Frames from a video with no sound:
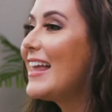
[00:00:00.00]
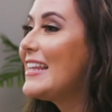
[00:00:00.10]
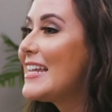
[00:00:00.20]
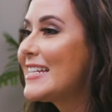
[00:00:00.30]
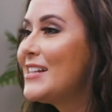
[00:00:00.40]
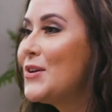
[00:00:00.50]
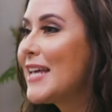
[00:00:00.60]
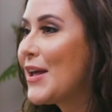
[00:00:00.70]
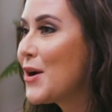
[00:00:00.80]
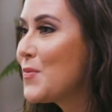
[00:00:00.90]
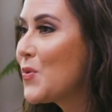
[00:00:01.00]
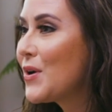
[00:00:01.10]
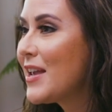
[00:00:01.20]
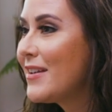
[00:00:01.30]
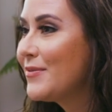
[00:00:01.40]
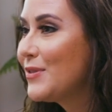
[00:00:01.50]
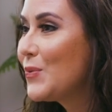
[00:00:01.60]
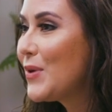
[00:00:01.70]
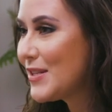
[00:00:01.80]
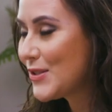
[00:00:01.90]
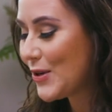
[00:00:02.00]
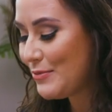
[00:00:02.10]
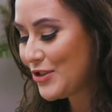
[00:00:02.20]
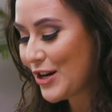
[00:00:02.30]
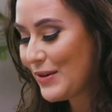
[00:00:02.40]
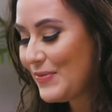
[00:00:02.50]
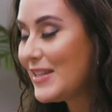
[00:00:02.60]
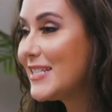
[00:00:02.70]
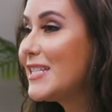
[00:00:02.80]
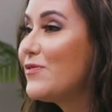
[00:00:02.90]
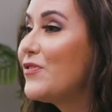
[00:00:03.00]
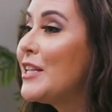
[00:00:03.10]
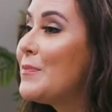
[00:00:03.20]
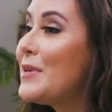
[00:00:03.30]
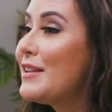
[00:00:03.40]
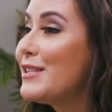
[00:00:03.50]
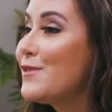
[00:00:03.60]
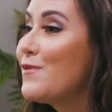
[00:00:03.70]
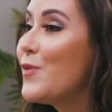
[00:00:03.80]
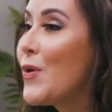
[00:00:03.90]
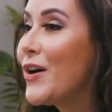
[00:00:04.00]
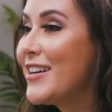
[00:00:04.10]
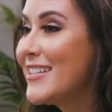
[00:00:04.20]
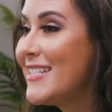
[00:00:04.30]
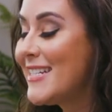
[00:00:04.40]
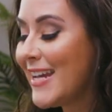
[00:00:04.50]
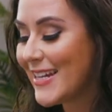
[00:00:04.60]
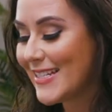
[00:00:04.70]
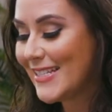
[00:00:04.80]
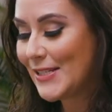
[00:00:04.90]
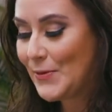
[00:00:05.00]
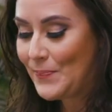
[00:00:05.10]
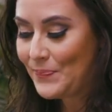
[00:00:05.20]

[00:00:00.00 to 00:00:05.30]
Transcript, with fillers: Let's close out our morning with a scripture. This is Philippians 4 6.